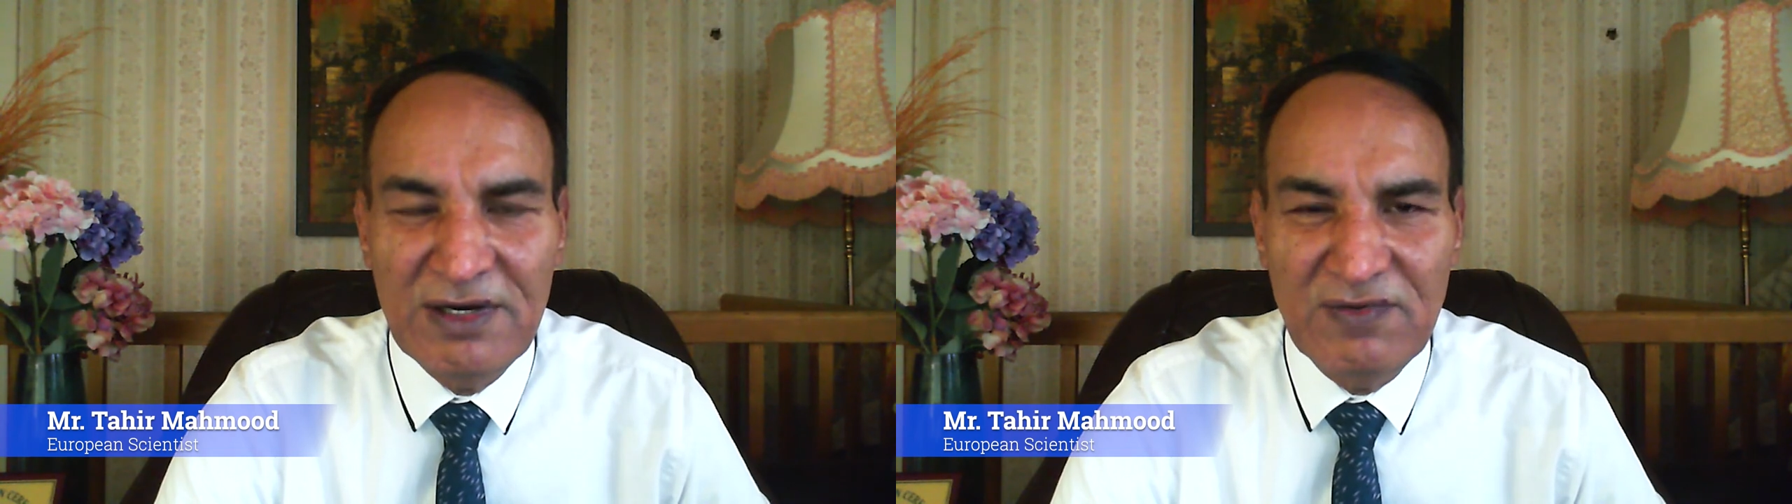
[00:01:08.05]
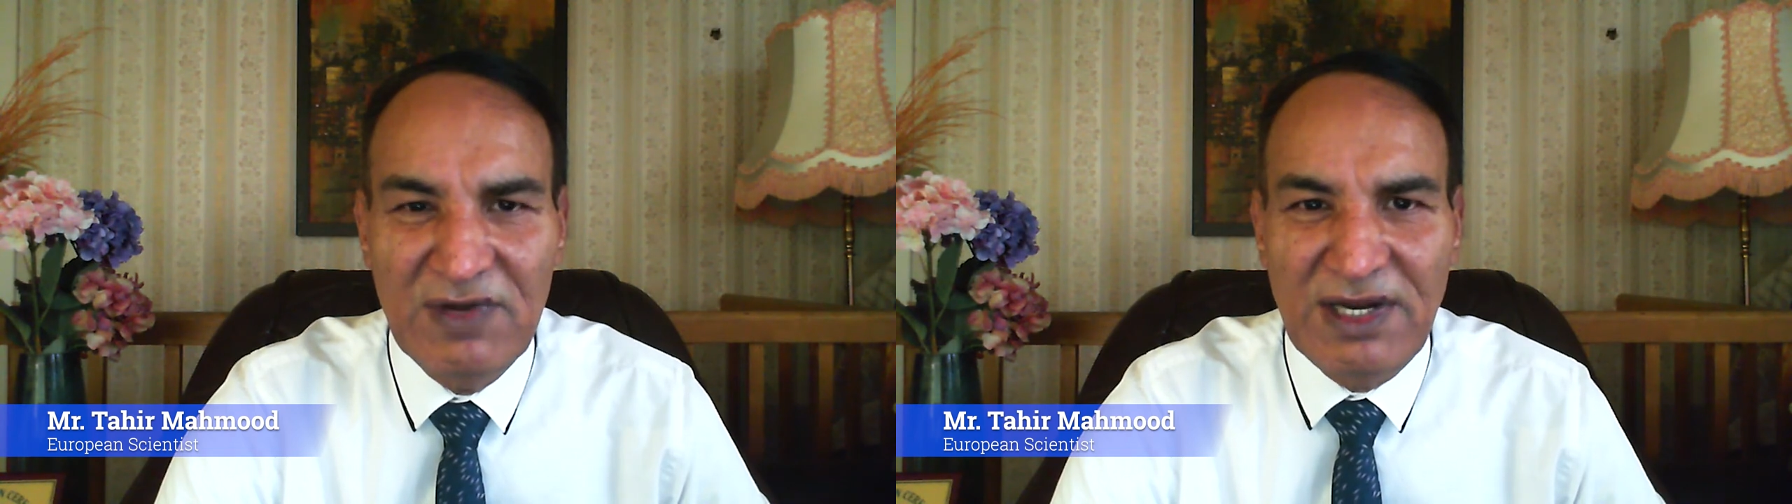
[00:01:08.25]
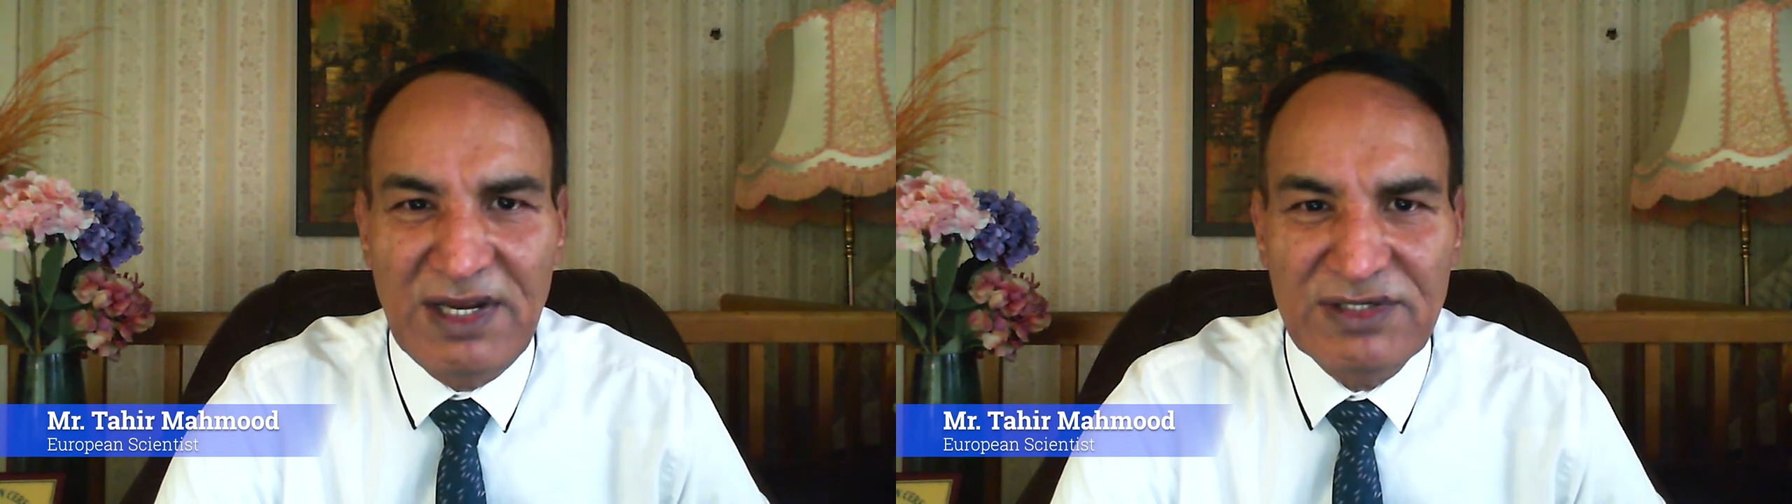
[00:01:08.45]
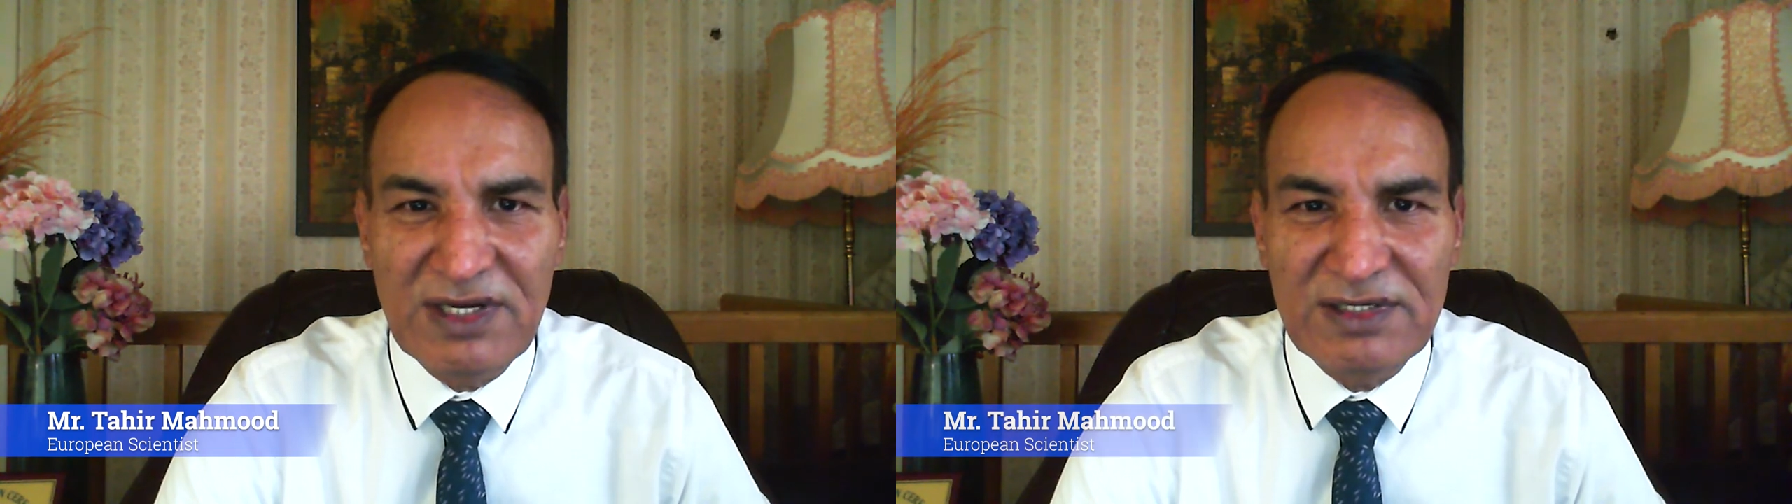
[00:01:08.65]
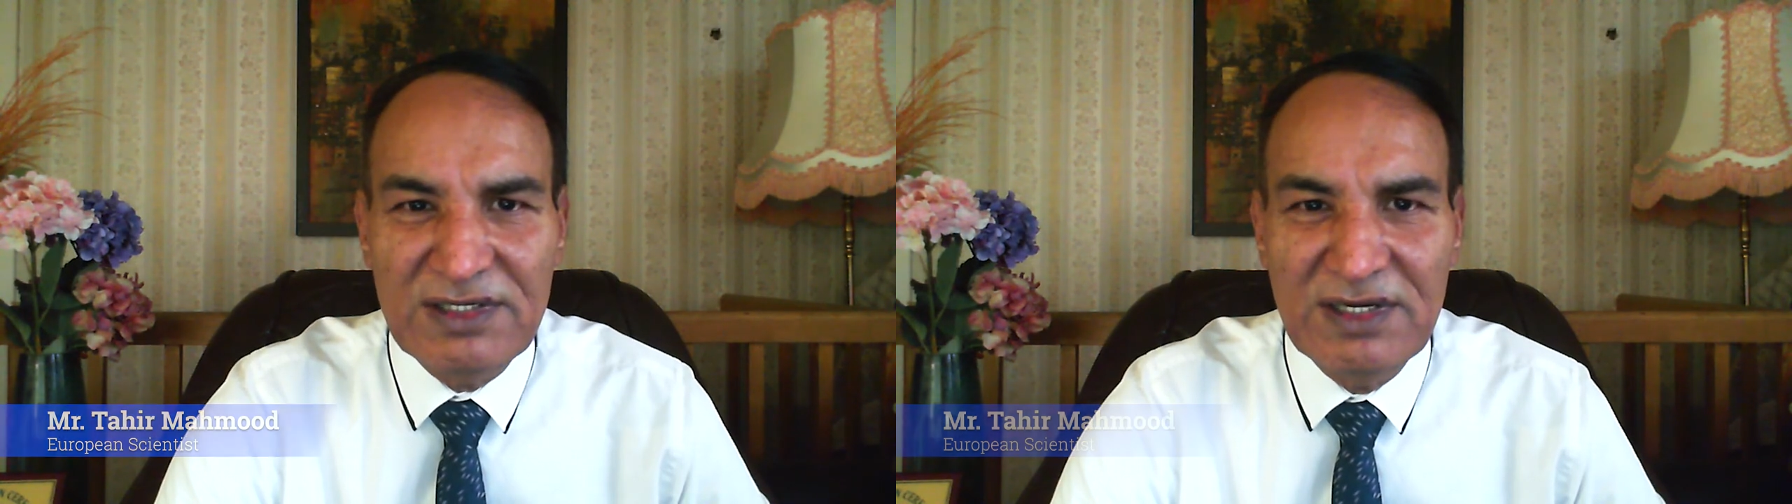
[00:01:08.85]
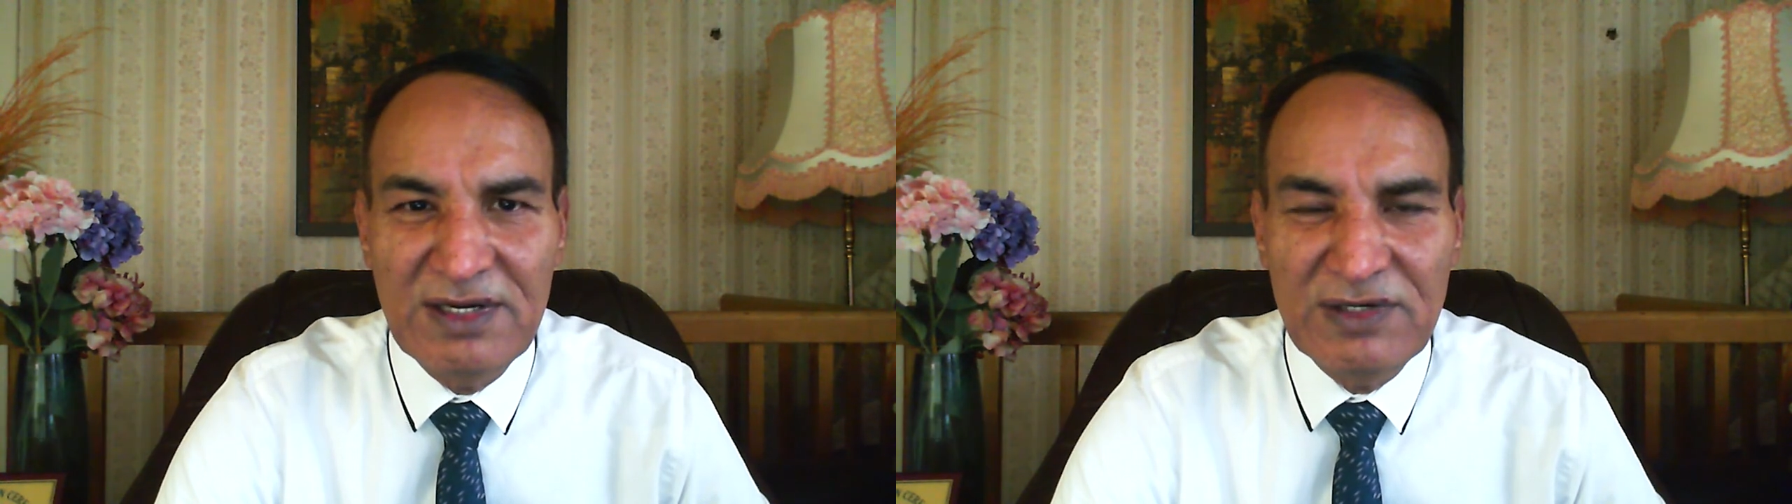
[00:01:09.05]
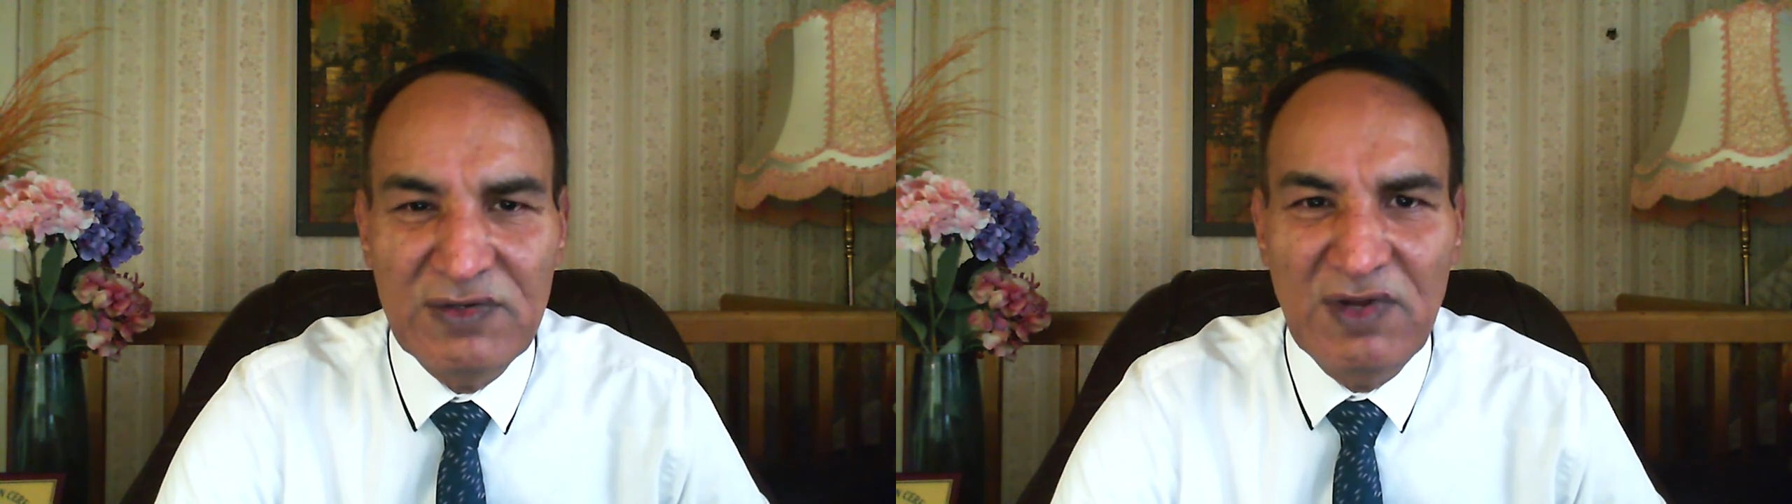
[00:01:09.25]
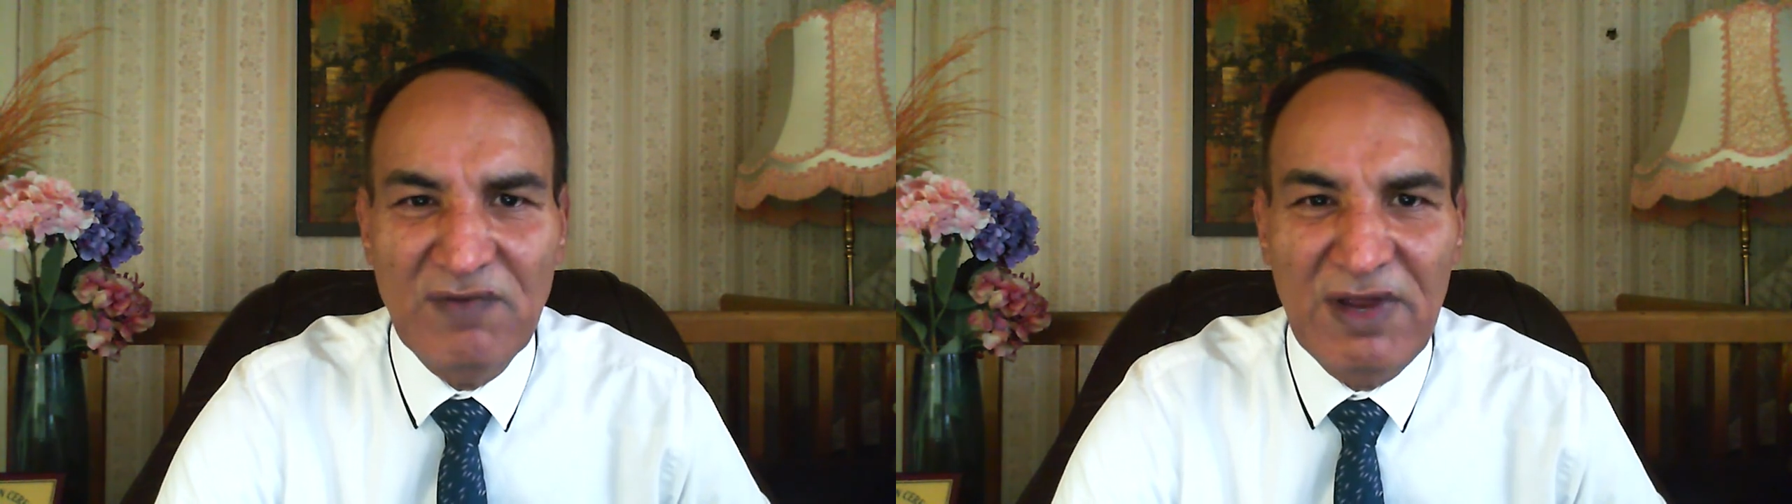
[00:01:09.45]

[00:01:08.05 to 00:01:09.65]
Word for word: to the nations, to the